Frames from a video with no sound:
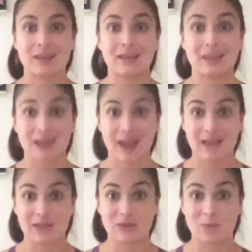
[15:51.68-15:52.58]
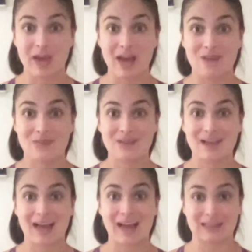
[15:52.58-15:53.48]
Inhale on the way out,
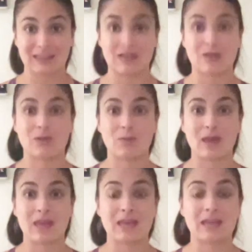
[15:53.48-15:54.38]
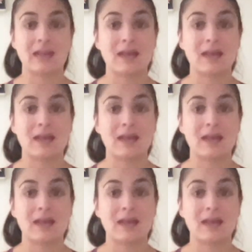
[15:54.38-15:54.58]
exhale on the way in.